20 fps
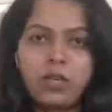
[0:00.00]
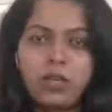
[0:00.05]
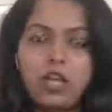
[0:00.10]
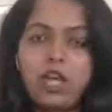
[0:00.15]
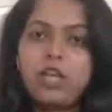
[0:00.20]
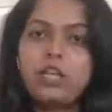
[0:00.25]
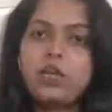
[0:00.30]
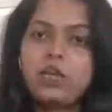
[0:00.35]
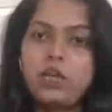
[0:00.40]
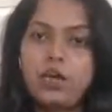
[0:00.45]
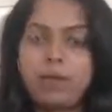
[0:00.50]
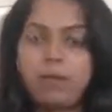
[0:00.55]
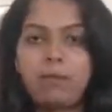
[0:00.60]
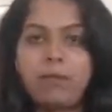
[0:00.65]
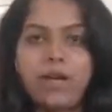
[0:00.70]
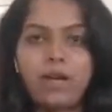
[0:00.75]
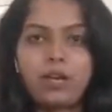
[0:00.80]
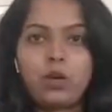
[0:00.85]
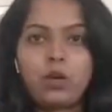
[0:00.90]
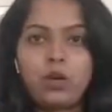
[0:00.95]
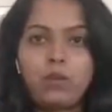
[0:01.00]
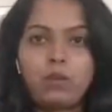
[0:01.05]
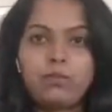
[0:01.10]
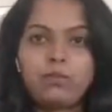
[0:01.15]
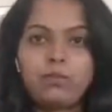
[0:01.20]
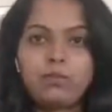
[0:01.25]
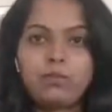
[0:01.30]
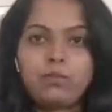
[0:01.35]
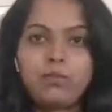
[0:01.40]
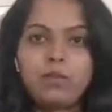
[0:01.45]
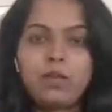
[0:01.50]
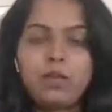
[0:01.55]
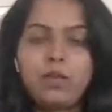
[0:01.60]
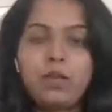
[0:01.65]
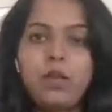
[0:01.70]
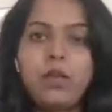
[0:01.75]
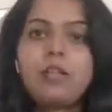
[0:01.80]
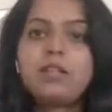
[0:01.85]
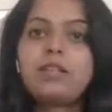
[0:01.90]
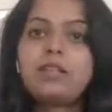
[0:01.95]
You come back home.
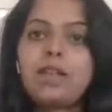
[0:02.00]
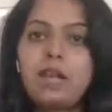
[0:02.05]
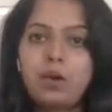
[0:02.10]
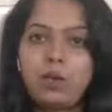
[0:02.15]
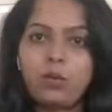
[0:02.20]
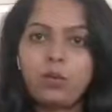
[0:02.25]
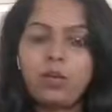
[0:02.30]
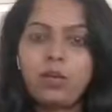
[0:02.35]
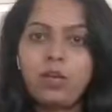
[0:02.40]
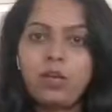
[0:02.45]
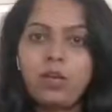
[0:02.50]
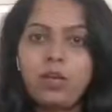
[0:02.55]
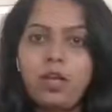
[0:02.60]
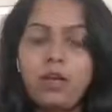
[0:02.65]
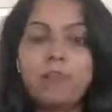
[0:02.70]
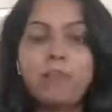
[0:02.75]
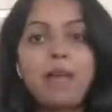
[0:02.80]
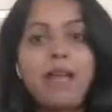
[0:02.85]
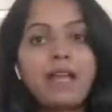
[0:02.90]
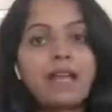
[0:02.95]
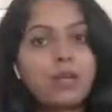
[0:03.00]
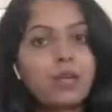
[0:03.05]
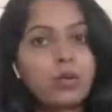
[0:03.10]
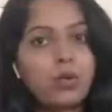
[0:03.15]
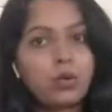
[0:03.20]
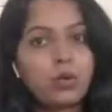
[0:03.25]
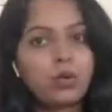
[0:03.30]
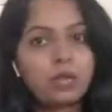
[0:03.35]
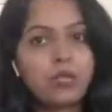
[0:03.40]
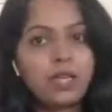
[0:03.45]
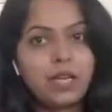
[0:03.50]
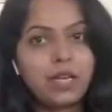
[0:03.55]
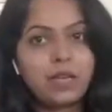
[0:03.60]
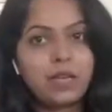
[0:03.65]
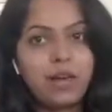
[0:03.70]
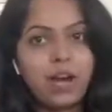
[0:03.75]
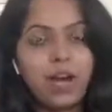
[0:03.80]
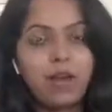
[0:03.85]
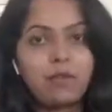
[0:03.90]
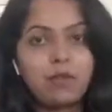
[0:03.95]
Now banker goes there
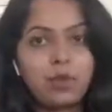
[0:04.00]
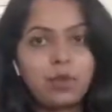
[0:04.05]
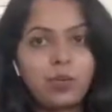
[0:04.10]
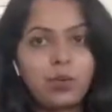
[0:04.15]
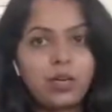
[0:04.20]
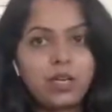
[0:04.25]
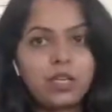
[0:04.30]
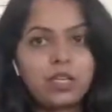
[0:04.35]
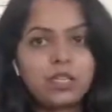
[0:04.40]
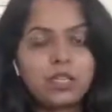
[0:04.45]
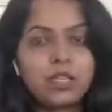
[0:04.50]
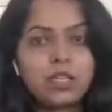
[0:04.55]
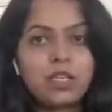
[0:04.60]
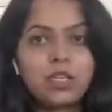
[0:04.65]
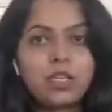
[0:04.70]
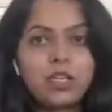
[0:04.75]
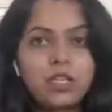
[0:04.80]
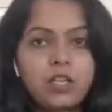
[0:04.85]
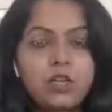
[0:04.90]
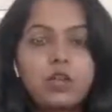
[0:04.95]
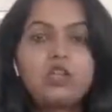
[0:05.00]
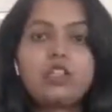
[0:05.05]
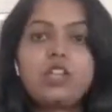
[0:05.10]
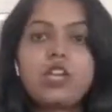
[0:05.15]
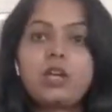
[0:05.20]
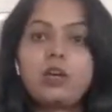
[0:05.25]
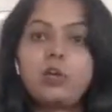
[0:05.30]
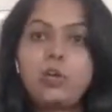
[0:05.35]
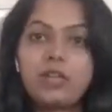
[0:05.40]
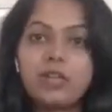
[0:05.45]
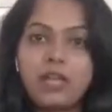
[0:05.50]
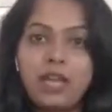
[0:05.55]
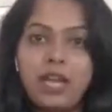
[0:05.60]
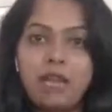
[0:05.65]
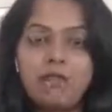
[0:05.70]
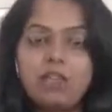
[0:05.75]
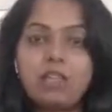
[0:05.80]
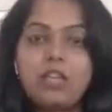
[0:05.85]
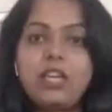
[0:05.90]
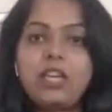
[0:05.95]
afterwards to check whether
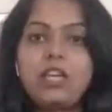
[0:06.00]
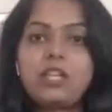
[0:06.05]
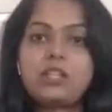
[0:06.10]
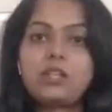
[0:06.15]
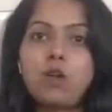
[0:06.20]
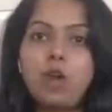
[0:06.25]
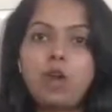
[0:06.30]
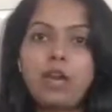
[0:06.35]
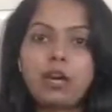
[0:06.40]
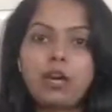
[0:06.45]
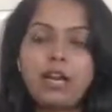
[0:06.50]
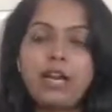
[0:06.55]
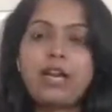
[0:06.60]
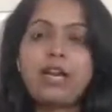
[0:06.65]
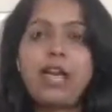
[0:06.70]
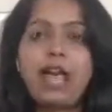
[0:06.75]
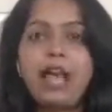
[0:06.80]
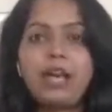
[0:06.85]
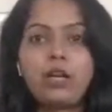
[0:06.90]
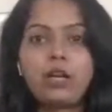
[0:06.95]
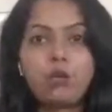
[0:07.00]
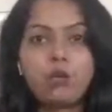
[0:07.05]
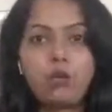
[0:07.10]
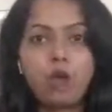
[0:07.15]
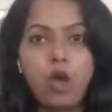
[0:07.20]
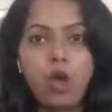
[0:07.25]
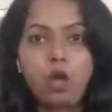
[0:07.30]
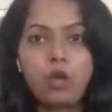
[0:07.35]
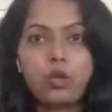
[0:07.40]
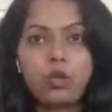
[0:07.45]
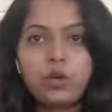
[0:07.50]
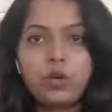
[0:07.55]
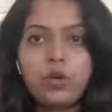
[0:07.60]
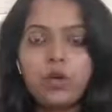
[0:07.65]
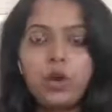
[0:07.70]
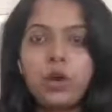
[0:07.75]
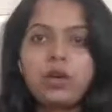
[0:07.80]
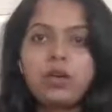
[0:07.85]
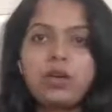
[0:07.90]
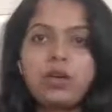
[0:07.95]
everything is all right and to lock your
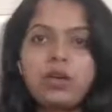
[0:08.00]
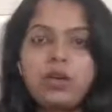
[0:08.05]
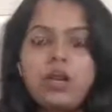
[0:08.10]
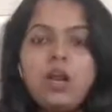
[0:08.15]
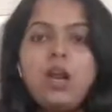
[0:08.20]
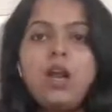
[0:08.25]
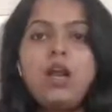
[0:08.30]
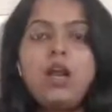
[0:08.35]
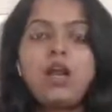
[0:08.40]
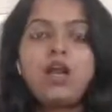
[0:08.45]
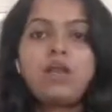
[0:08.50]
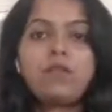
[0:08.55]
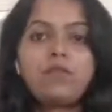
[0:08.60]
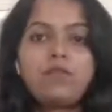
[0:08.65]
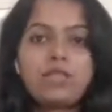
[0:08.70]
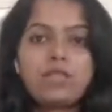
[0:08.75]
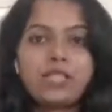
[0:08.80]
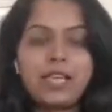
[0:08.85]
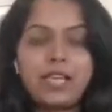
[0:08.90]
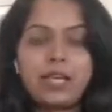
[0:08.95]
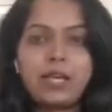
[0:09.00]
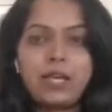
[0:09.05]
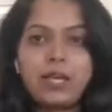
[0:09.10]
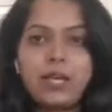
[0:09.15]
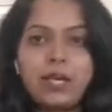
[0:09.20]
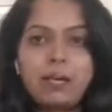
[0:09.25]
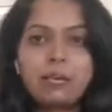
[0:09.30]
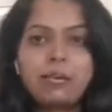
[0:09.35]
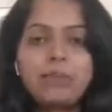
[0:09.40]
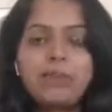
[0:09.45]
locker for second time.